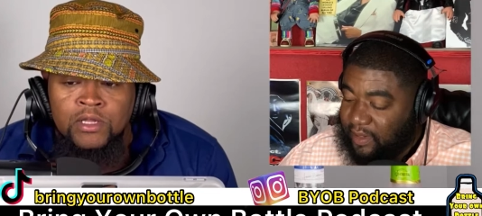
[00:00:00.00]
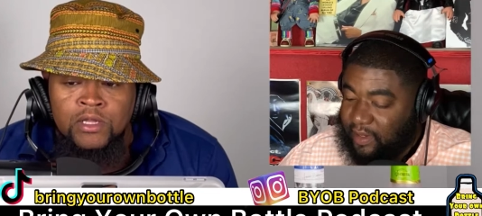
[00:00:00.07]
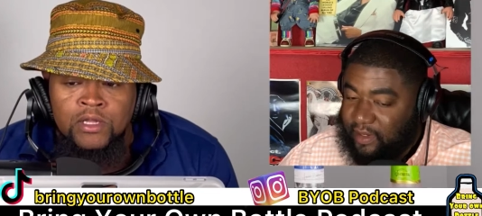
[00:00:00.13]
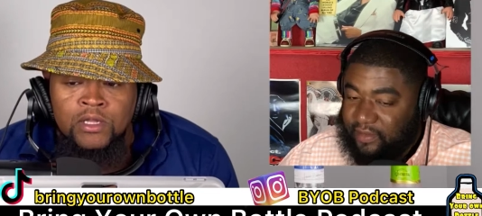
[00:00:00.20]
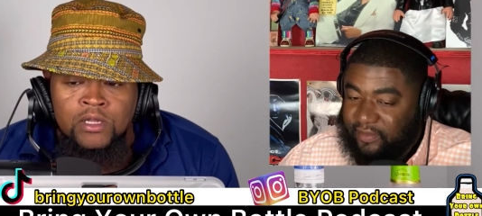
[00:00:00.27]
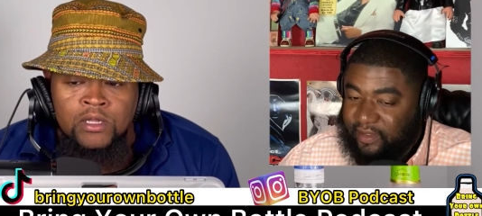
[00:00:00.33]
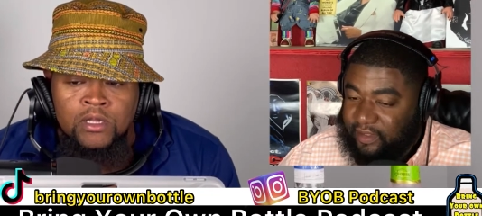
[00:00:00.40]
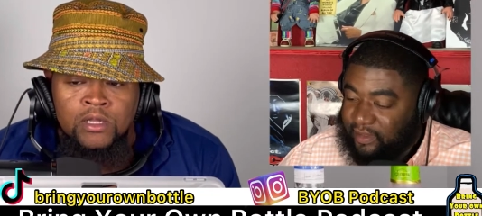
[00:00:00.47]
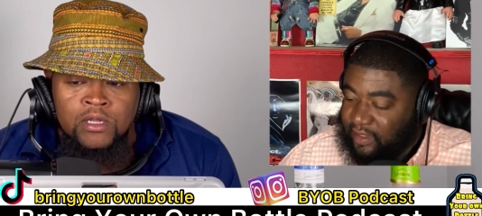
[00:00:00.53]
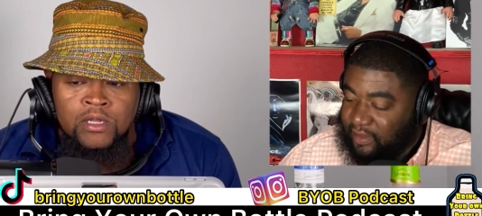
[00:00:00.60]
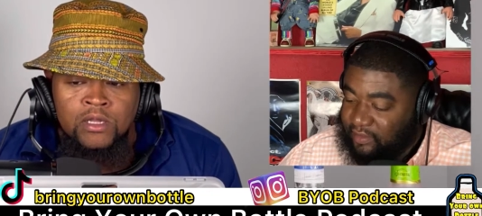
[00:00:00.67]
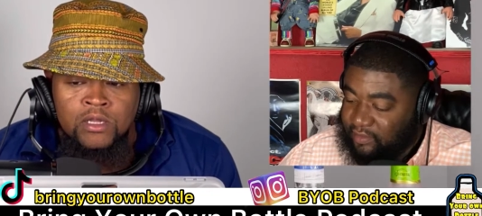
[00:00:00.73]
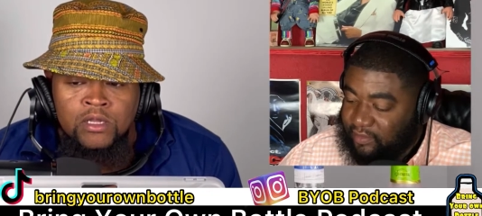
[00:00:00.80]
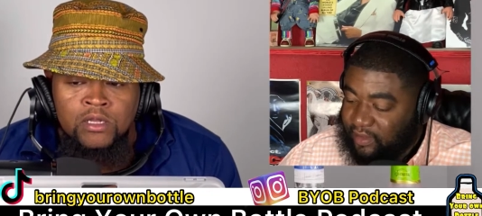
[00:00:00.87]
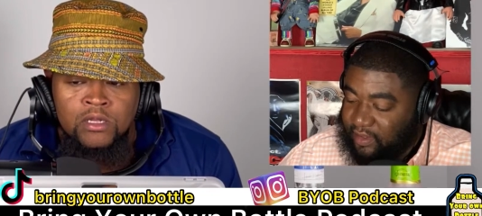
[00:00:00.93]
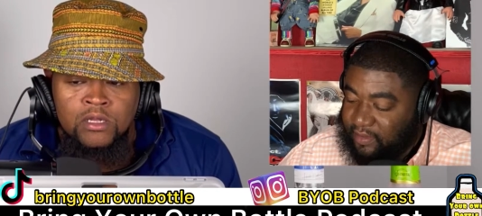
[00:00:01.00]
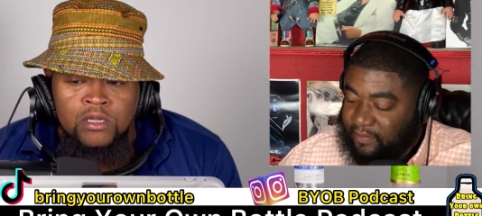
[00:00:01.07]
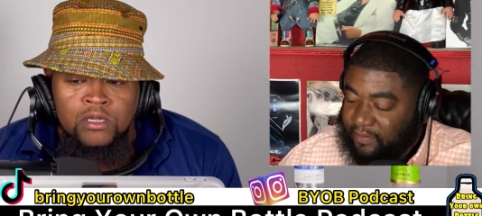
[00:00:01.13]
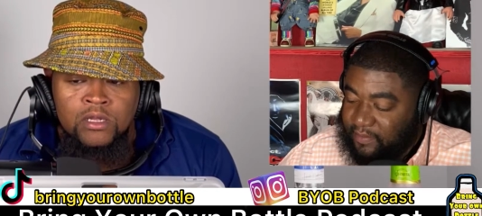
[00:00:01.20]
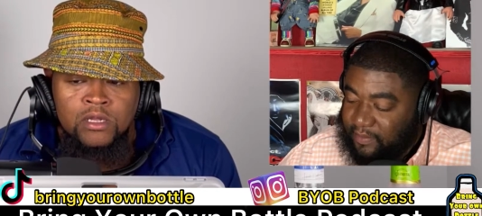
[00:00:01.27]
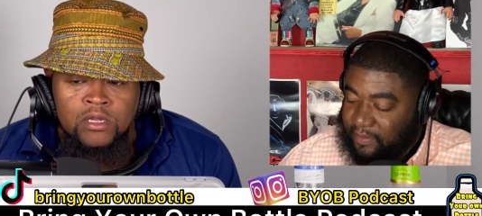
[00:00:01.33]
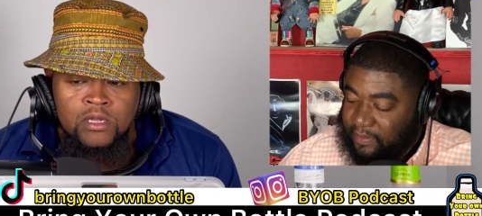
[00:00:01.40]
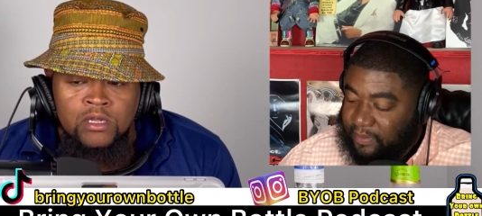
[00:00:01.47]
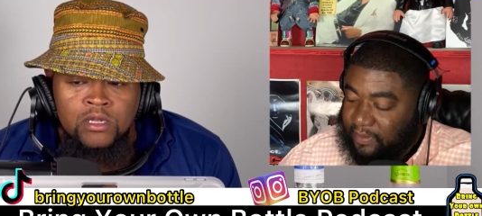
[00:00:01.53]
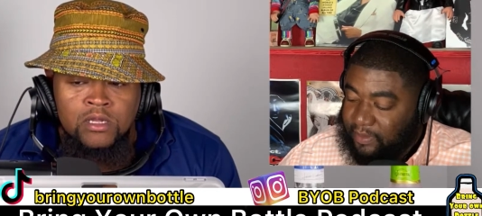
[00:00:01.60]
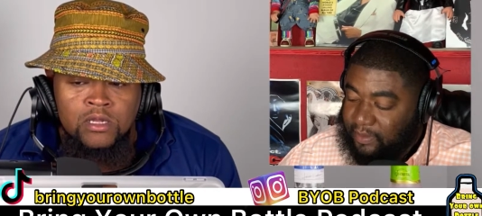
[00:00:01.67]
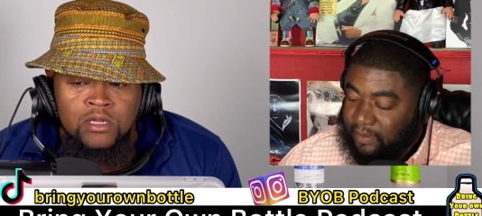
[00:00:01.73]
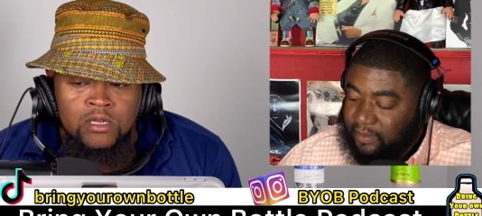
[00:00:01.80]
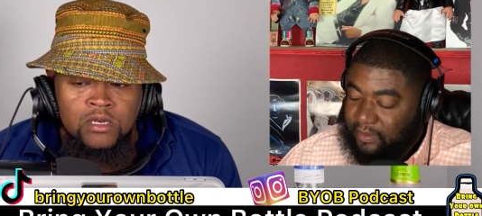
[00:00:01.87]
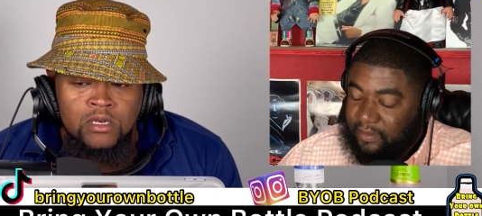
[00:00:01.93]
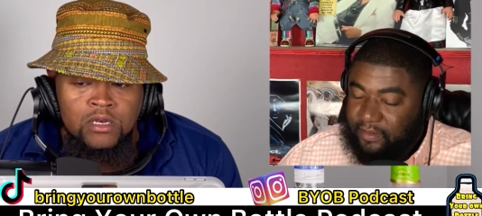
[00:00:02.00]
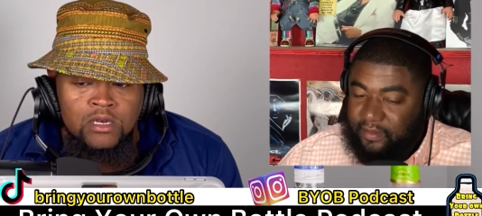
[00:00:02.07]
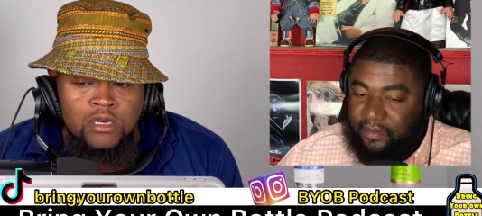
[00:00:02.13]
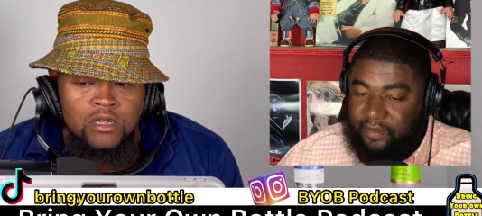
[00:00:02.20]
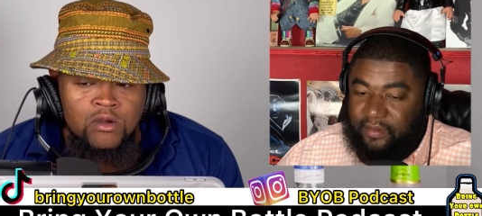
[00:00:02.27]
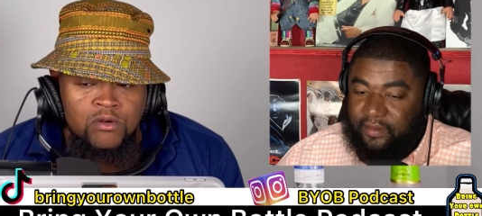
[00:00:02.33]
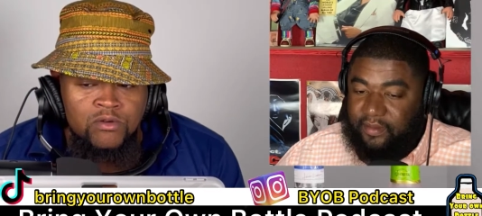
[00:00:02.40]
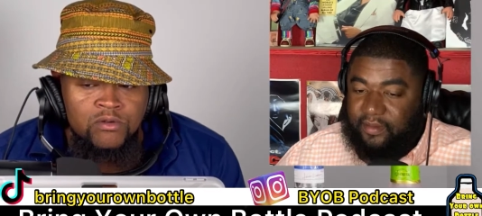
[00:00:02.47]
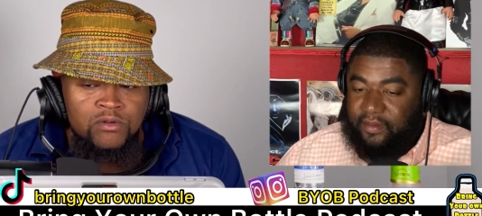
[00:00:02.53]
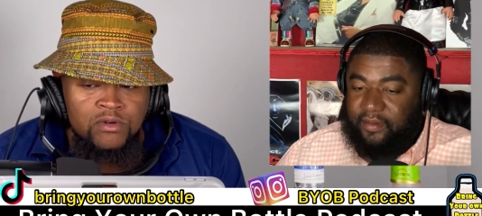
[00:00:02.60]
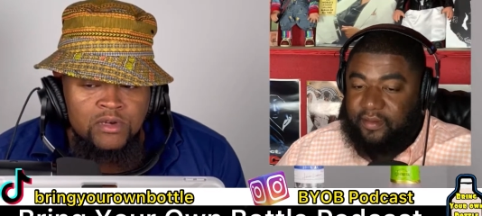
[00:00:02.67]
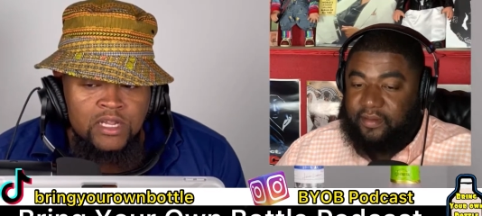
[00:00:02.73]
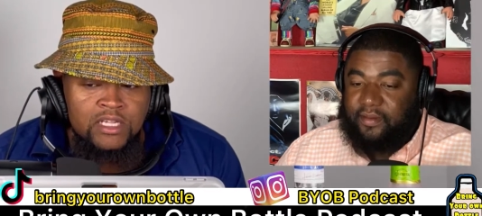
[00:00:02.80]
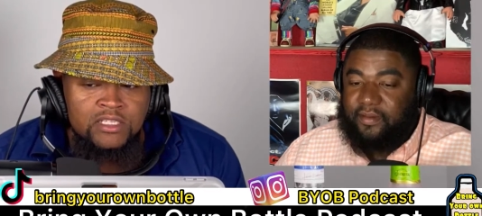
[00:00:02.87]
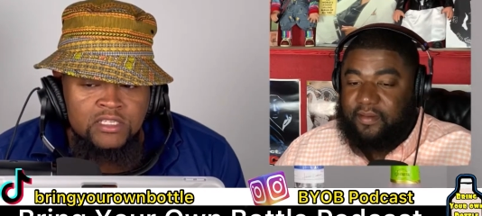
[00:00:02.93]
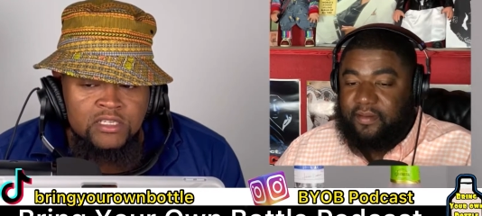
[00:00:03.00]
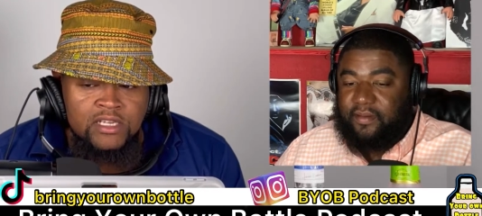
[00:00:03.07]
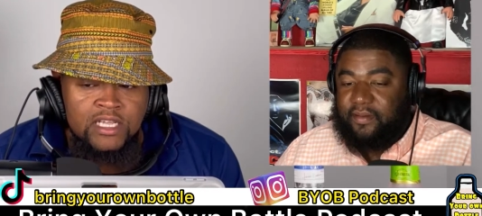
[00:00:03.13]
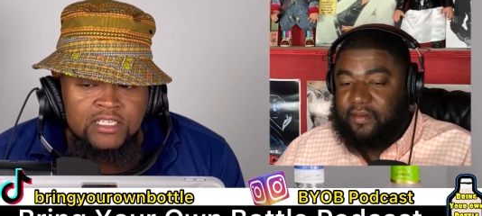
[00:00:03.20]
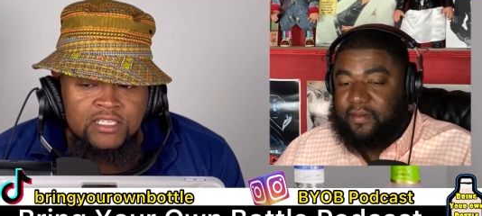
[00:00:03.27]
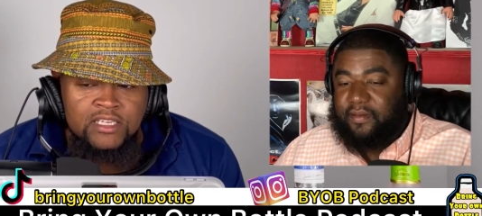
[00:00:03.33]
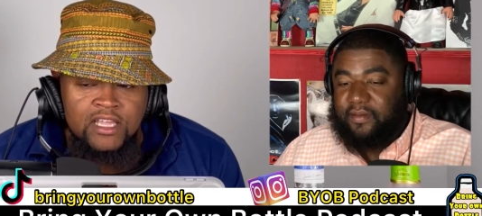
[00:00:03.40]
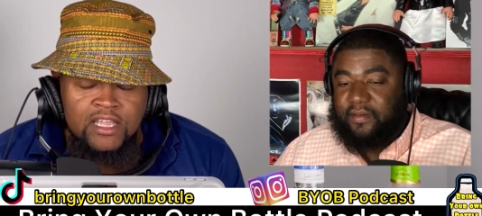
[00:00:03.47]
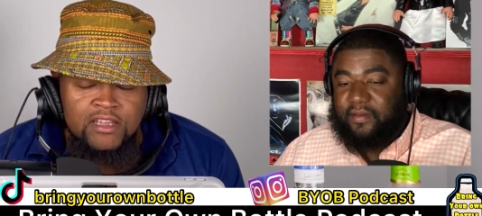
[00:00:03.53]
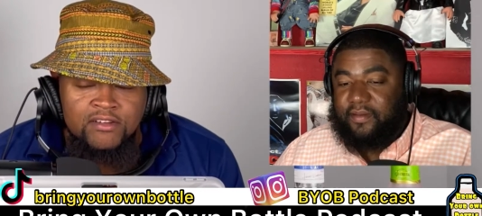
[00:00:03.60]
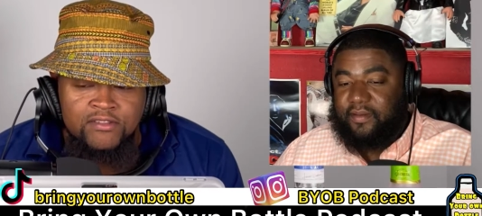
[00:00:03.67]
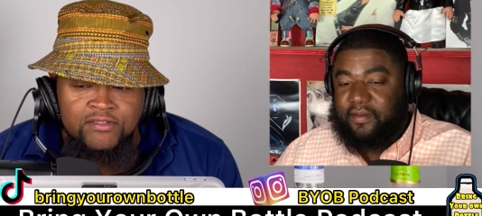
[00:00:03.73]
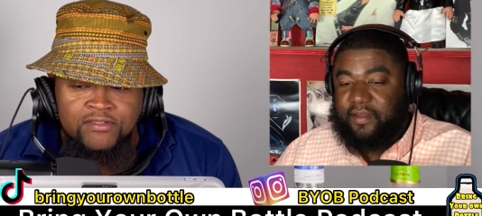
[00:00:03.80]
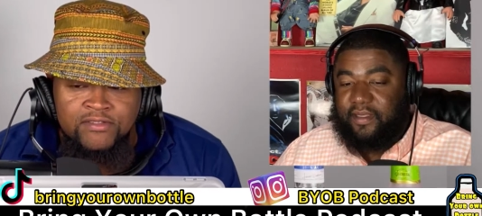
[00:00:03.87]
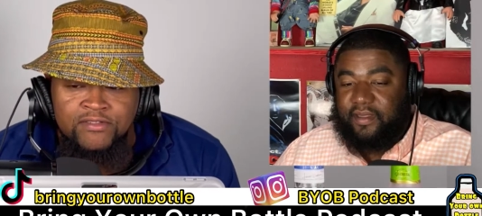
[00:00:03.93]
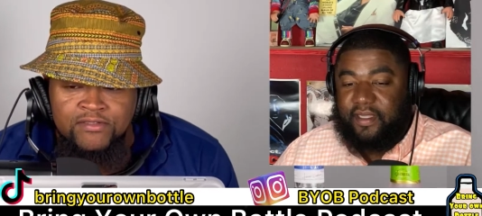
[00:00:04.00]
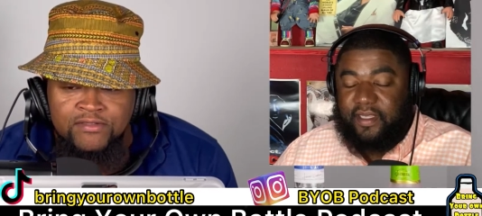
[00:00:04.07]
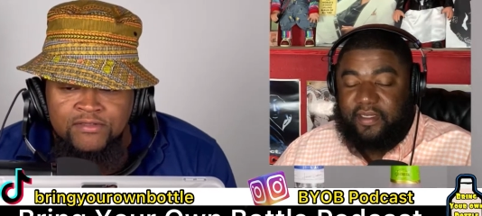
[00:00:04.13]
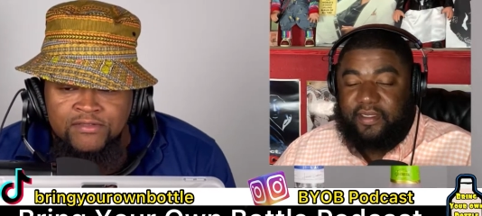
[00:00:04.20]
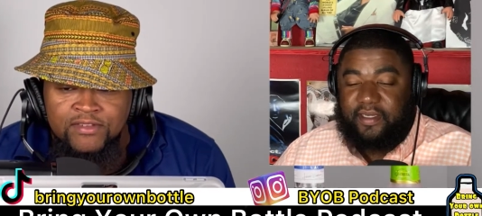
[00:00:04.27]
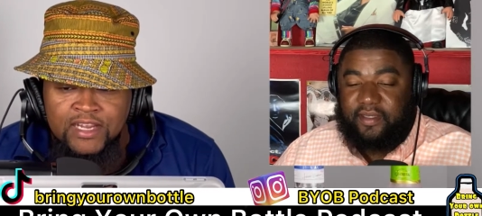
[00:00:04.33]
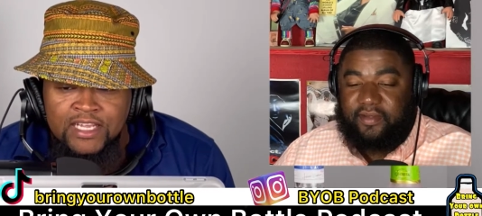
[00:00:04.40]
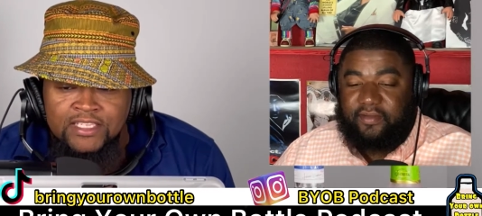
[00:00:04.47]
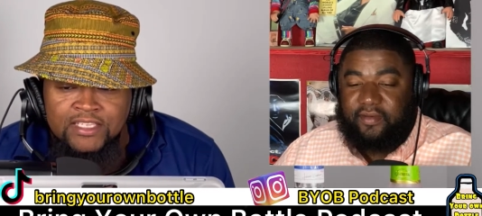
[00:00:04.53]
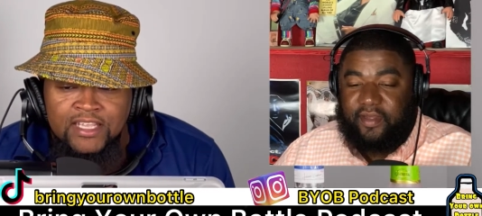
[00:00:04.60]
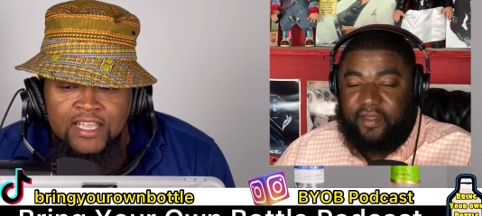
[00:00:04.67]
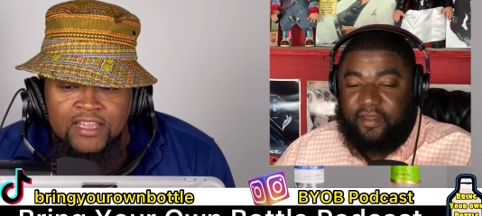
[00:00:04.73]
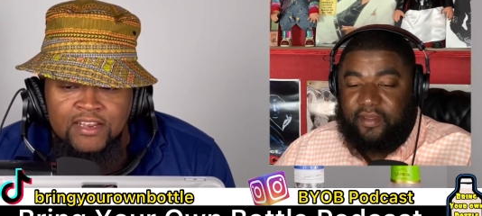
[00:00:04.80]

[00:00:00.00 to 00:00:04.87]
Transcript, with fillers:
Speaker 1: Let's get that straight.
Speaker 2: No, that's that's negative.
Speaker 1: Get that shit straight.